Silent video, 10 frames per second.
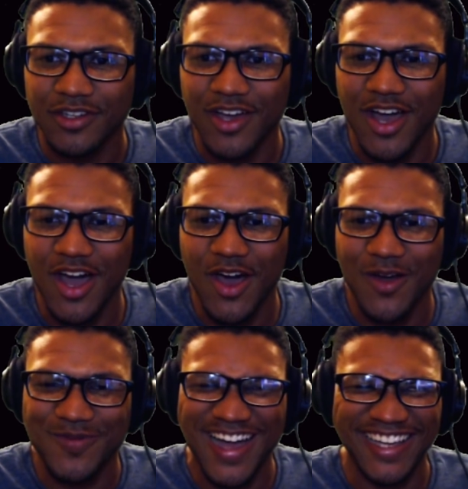
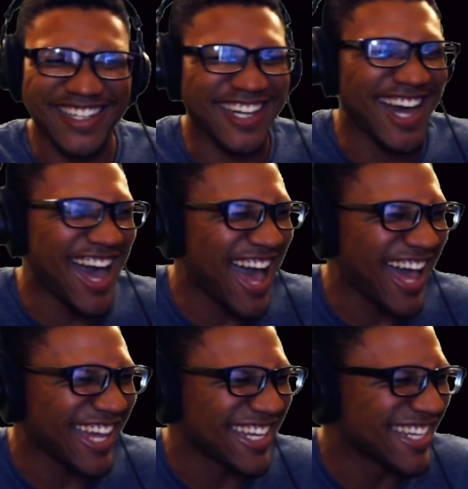Oh my
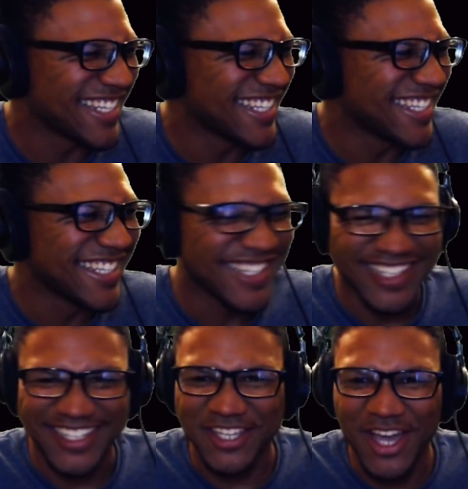God!
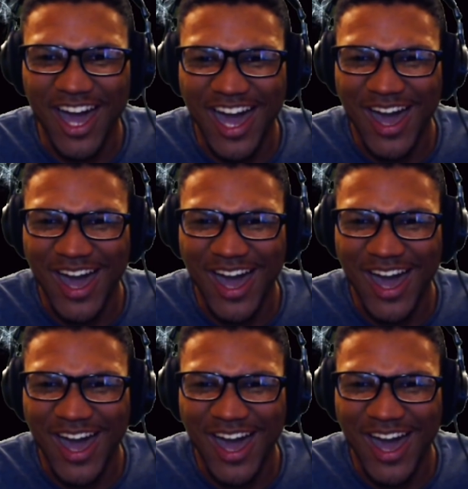Yo!